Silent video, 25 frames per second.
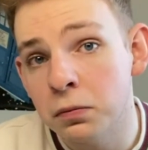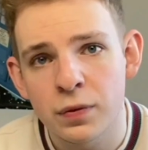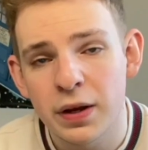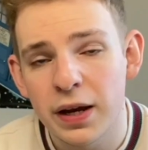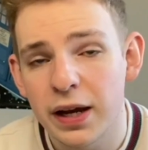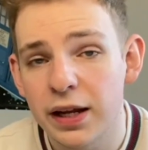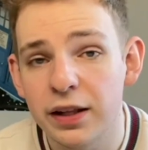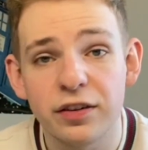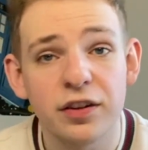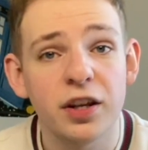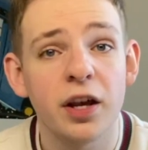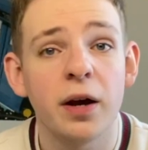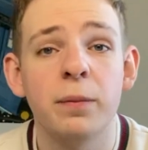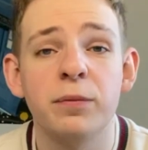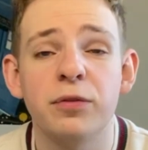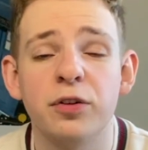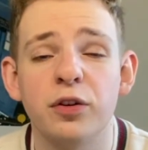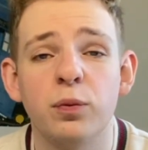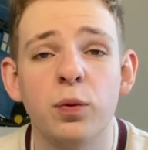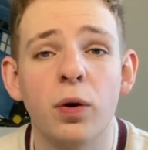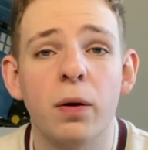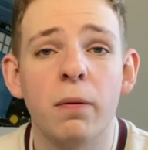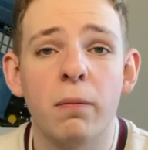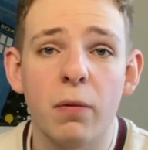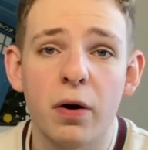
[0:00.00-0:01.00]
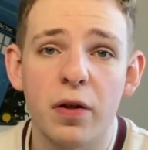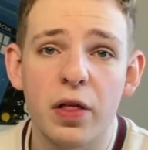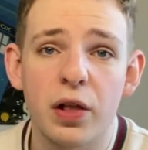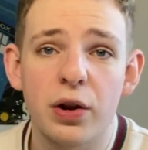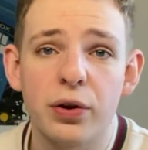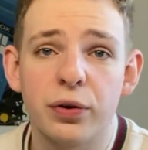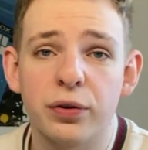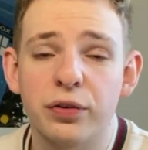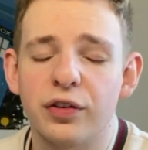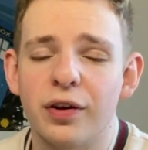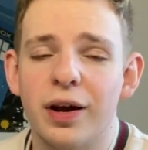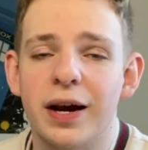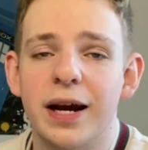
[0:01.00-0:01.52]
In terms of what
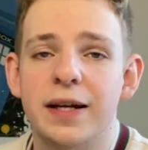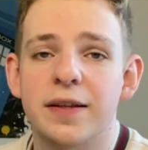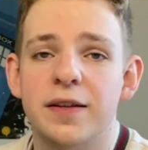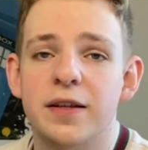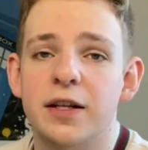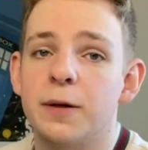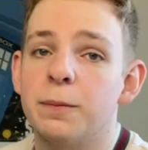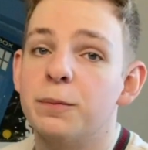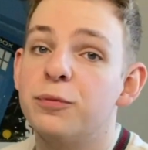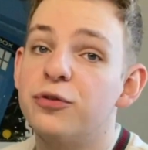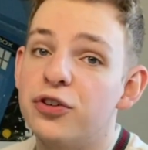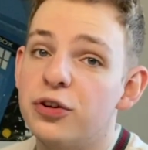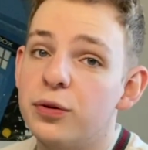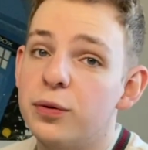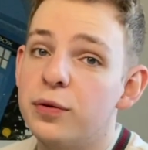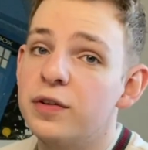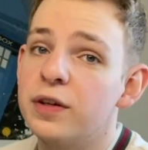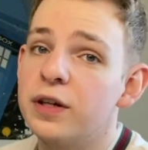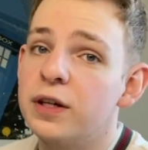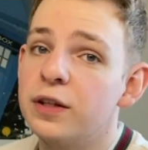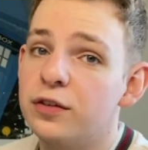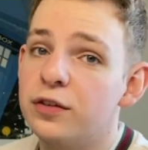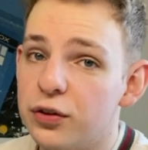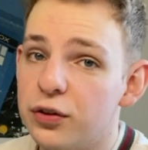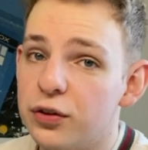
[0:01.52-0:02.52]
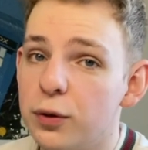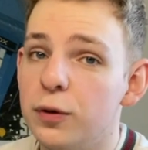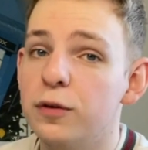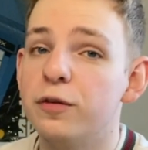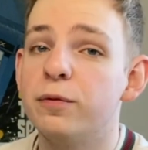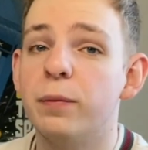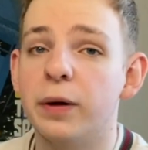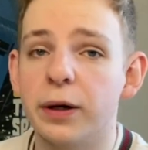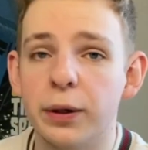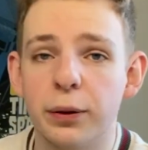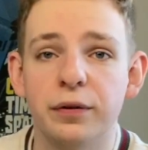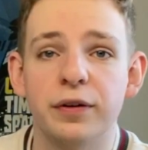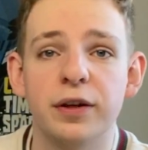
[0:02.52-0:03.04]
monologues I ended up choosing to for
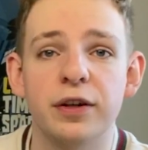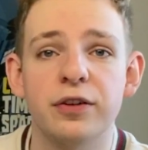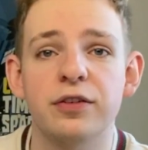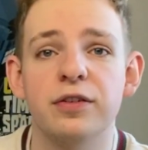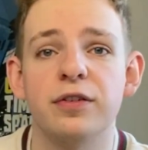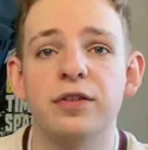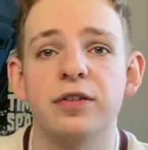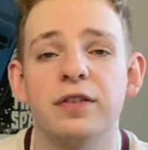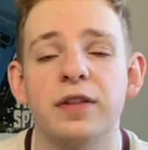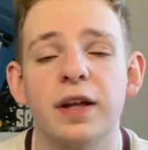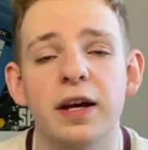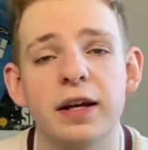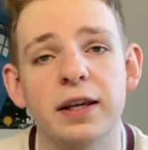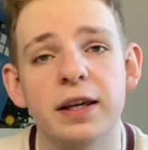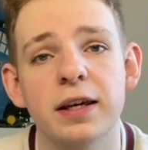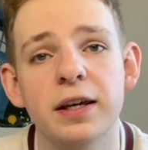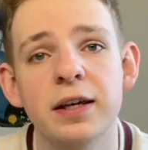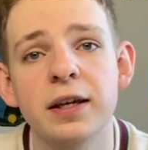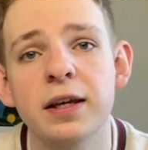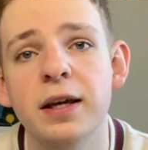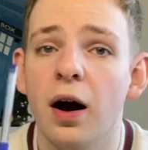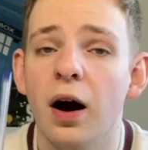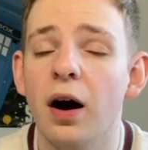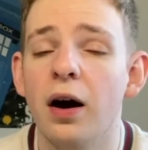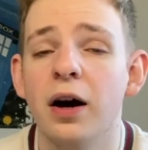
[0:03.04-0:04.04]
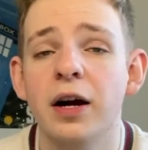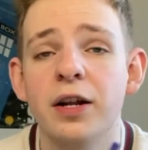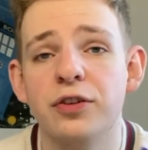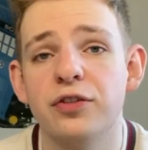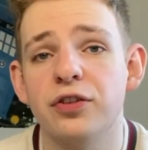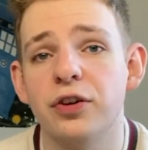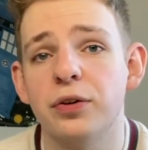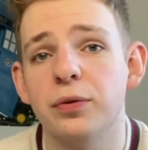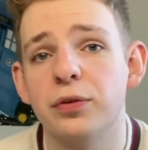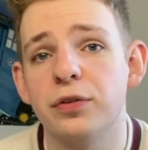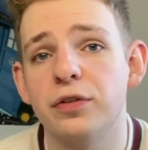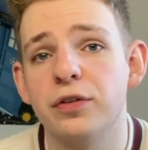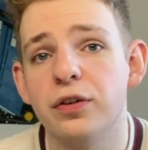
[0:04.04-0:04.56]
my auditions that year, I
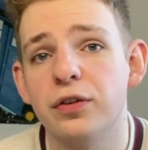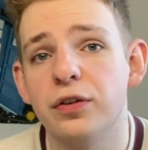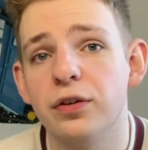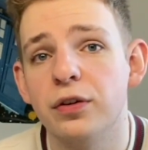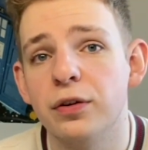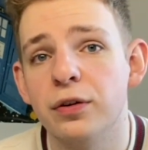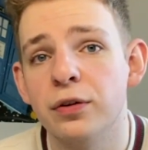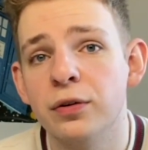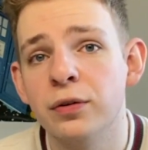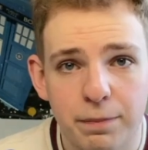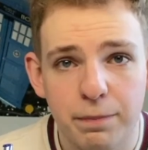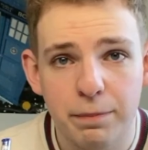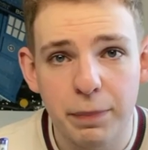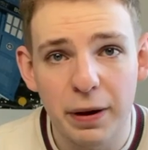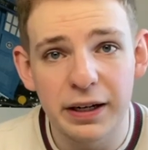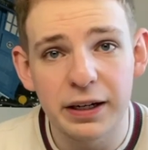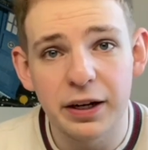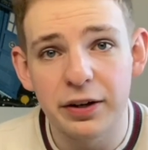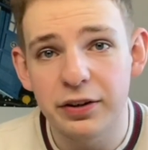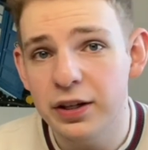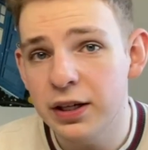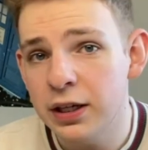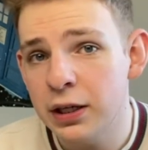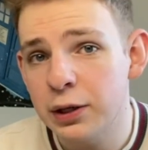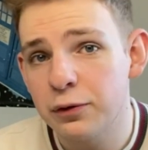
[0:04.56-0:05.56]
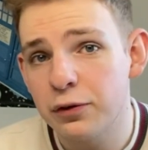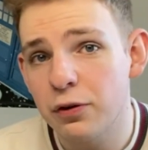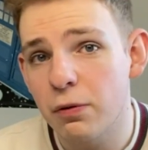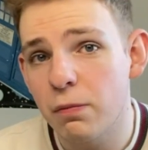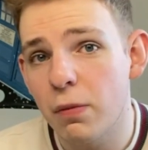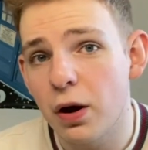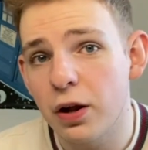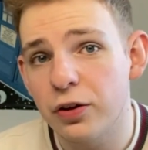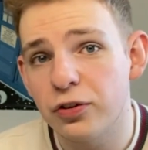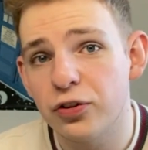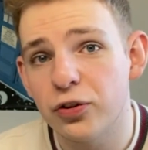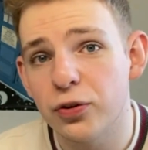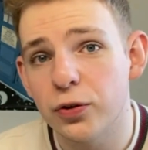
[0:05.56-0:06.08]
chose to do Benedict from
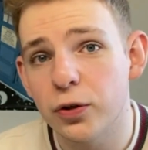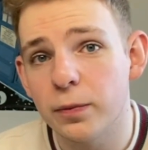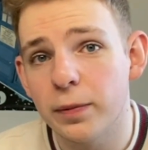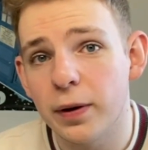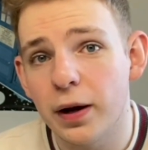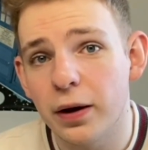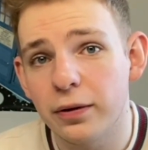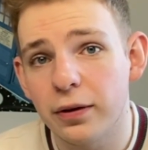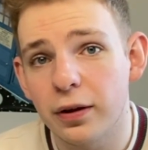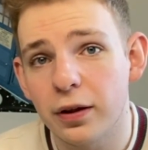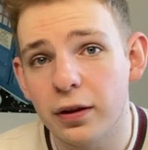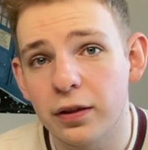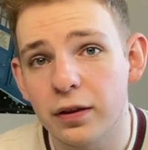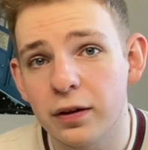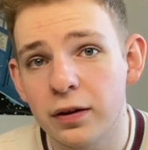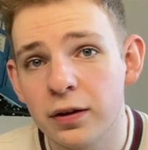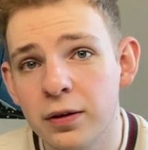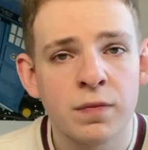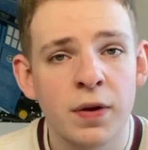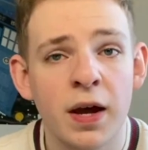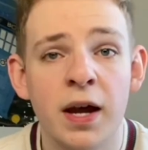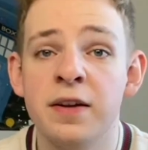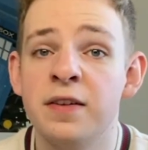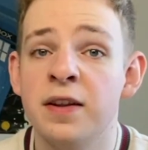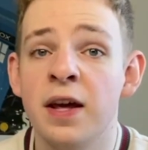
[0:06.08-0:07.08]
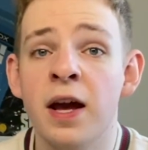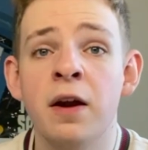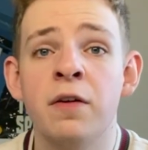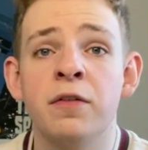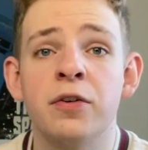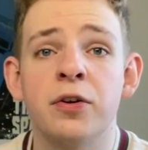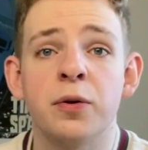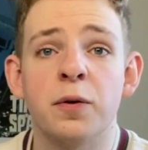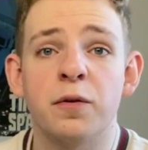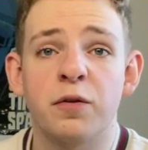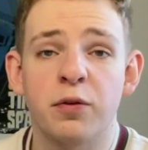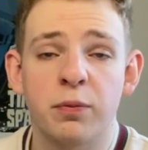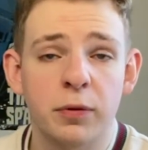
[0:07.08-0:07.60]
Much Ado About Nothing and
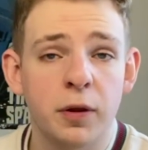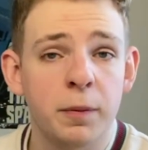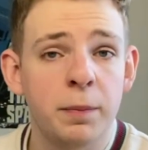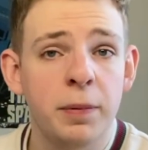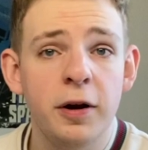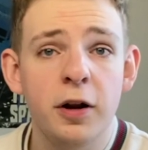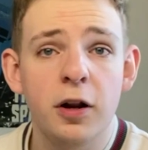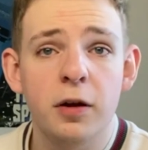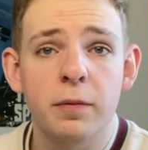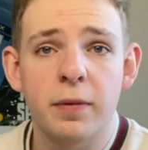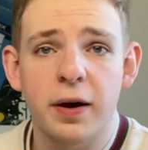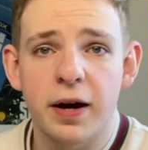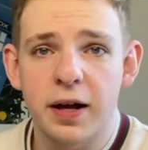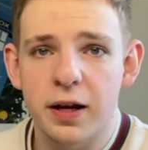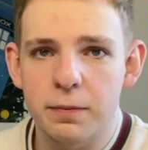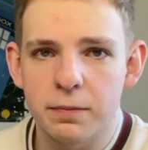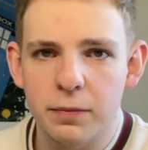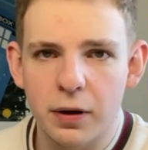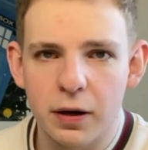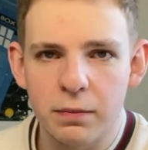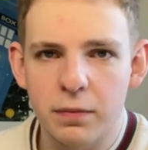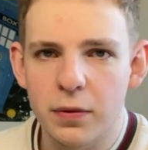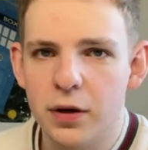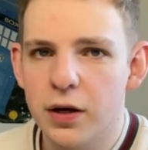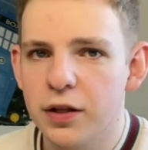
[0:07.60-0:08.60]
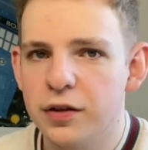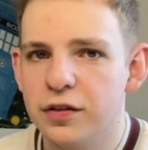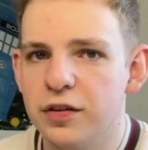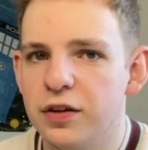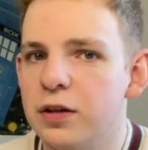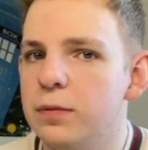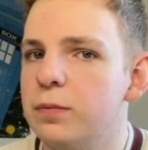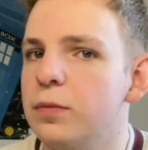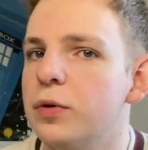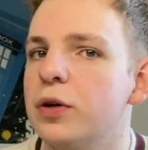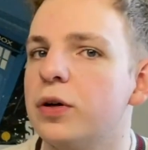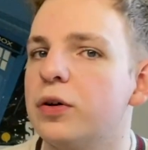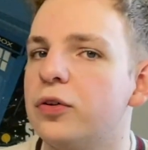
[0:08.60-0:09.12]
Ariel from The Pillow Man by Martin
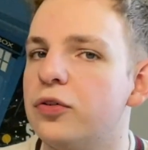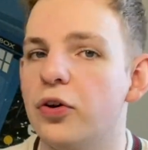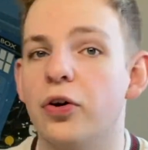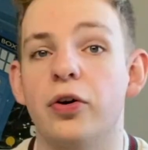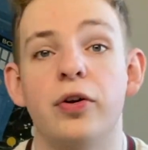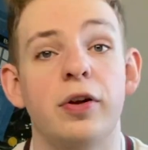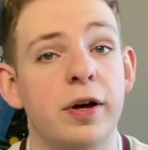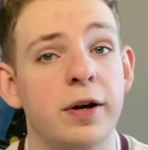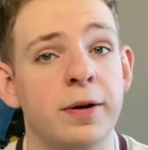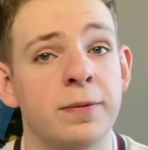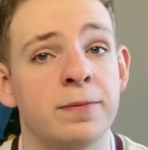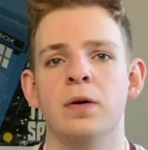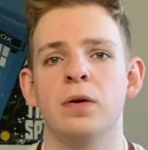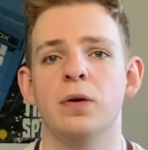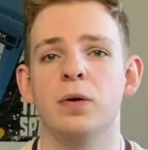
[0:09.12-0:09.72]
McDonagh.